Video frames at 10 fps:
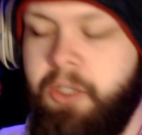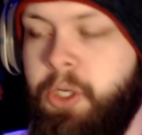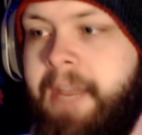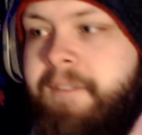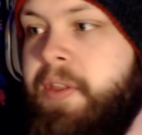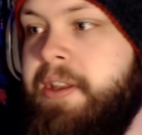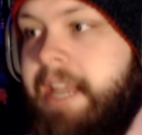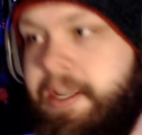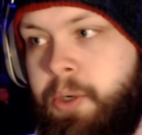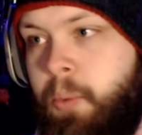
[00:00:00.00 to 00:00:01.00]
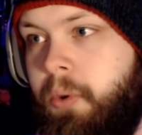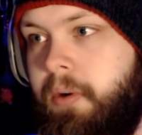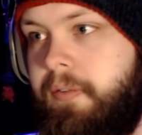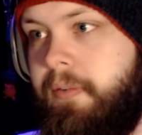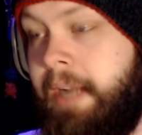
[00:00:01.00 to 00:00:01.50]
Looking for the desert
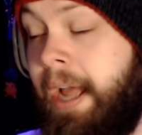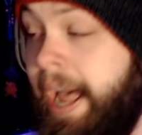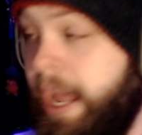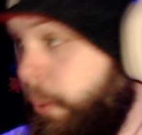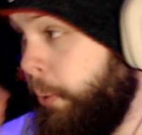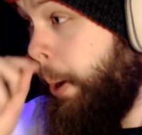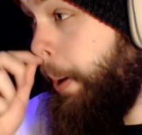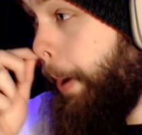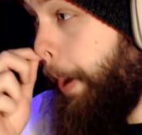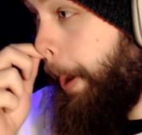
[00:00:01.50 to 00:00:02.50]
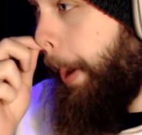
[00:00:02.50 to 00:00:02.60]
wolf. Now, I don't know.